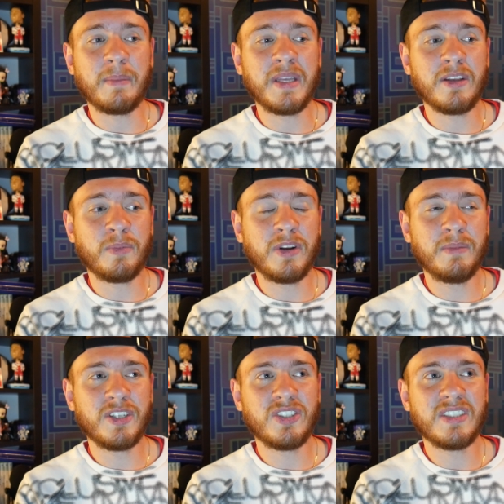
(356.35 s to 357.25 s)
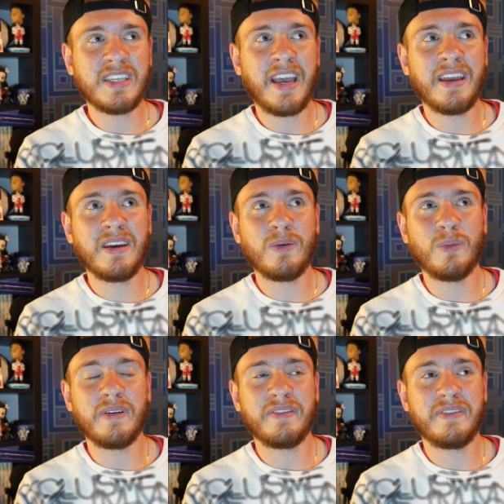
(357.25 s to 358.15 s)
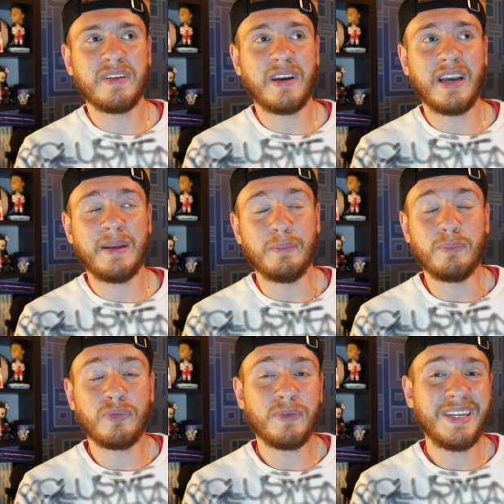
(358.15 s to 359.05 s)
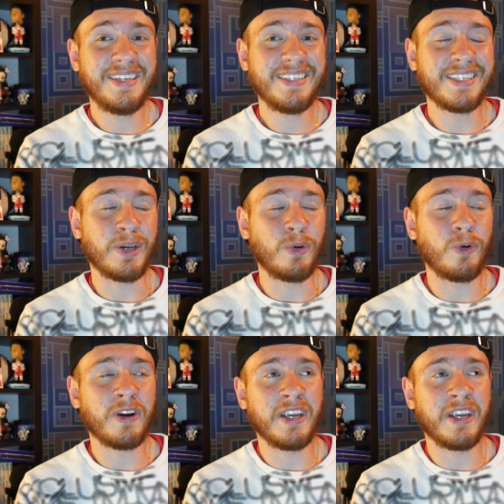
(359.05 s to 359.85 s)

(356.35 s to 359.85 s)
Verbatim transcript: I mean, they're pretty much set with a pretty decent core